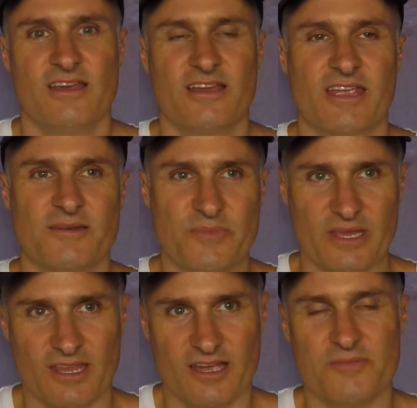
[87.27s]
and
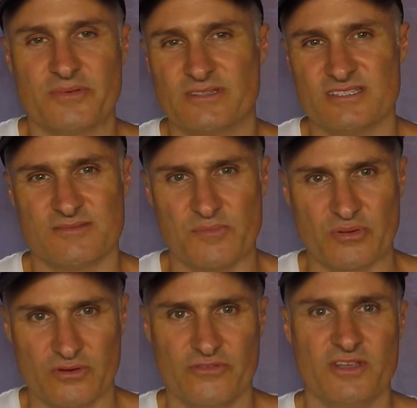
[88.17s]
picking up and just
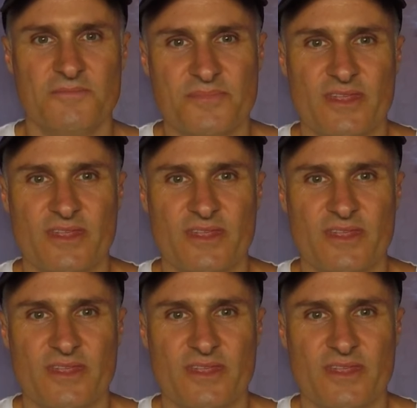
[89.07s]
improving.